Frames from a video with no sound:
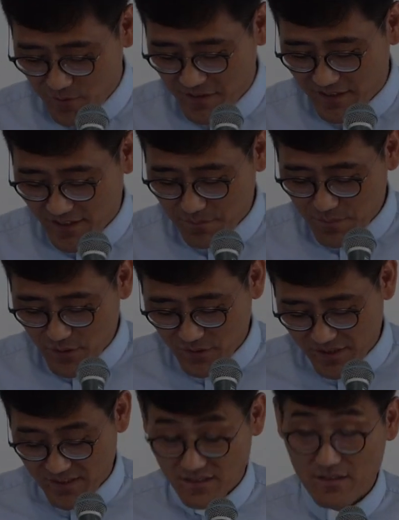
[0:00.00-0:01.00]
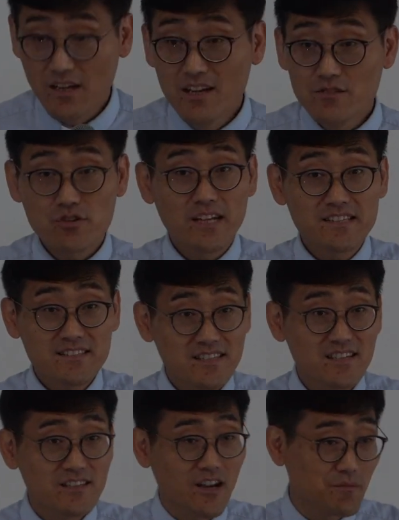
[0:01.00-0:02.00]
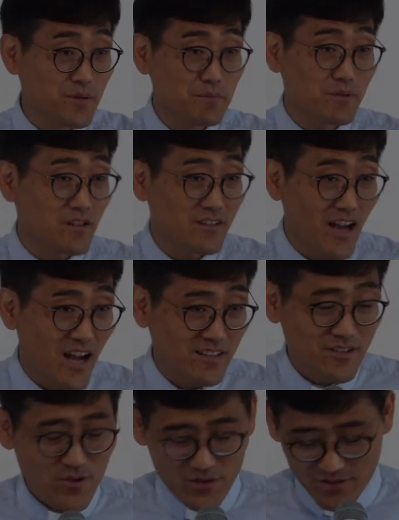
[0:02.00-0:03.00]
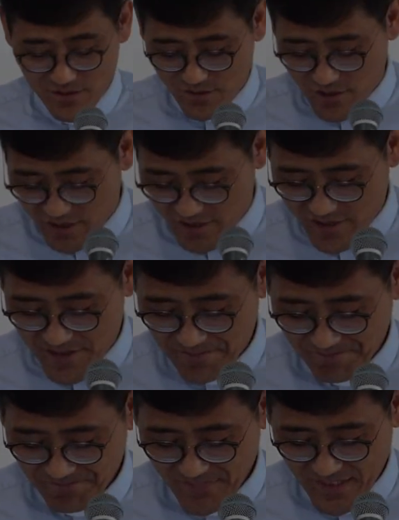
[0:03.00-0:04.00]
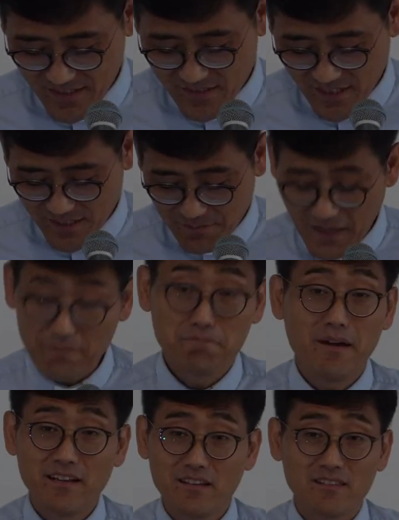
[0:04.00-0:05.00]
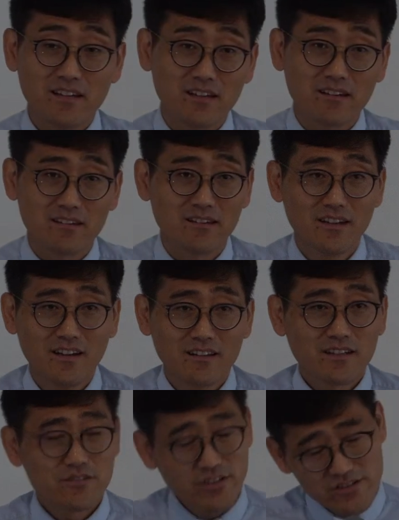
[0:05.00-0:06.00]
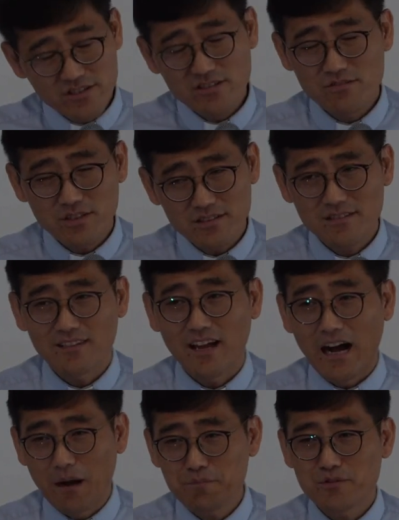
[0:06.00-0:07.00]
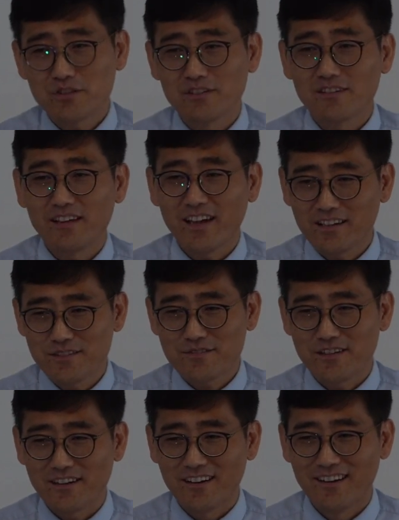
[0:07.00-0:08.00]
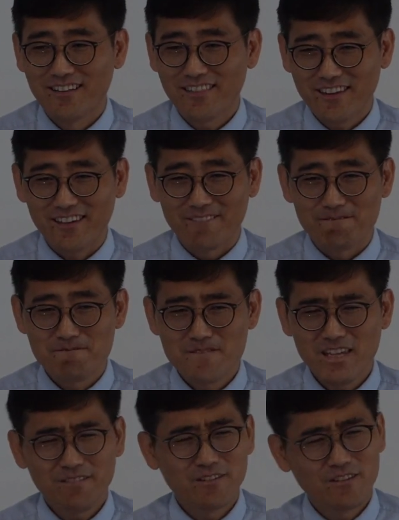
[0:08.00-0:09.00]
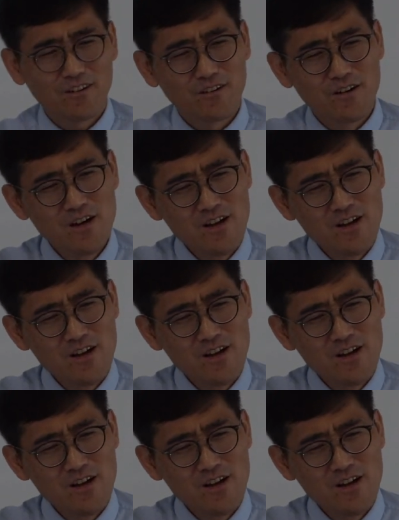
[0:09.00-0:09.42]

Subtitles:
COVID and protests. Gen Z, young people, are not going to church these days. Many think that church is just an optional extra thing, even